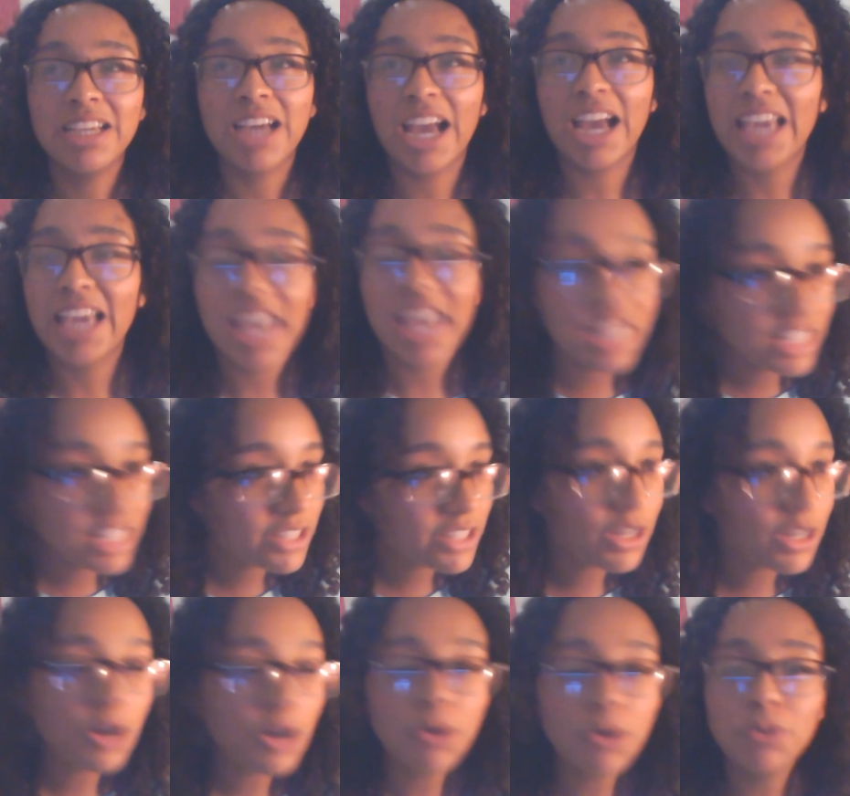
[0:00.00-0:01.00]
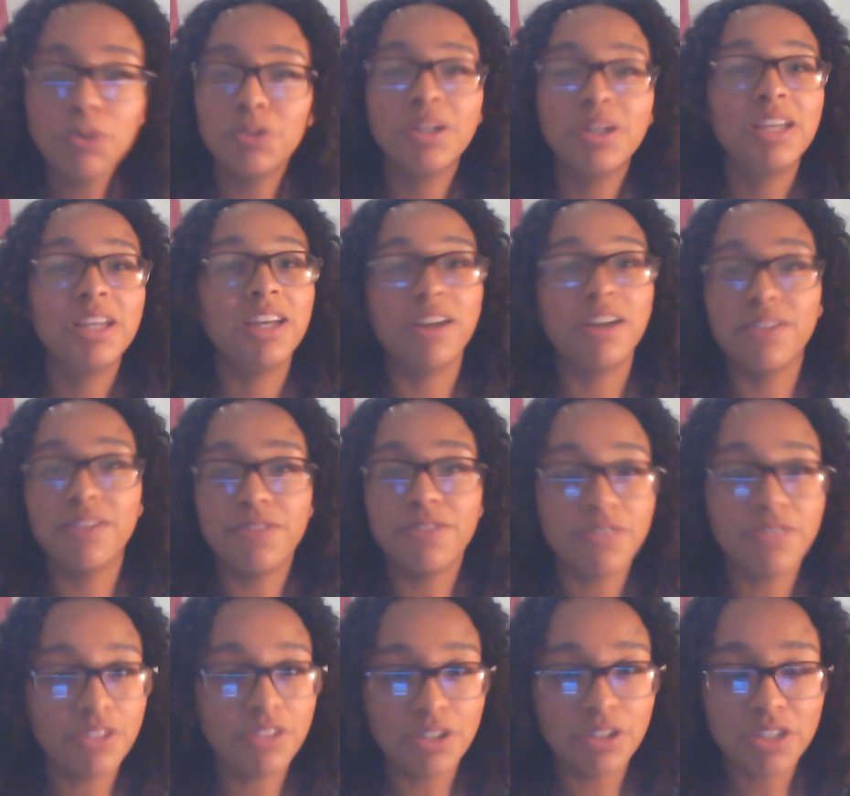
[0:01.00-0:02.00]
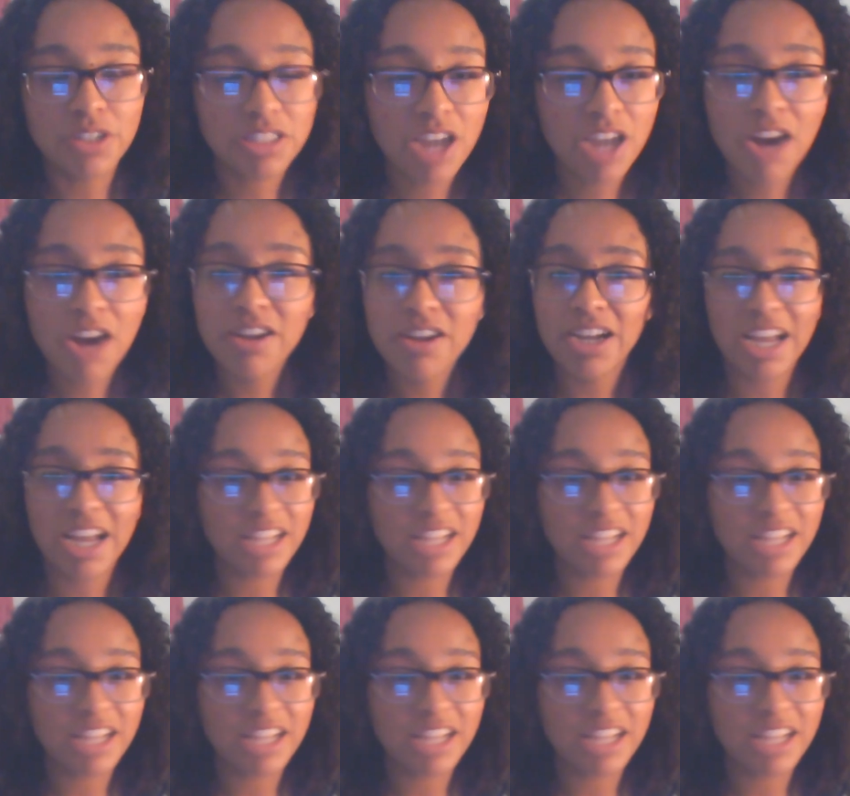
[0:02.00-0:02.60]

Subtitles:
I can't let go of, Katara.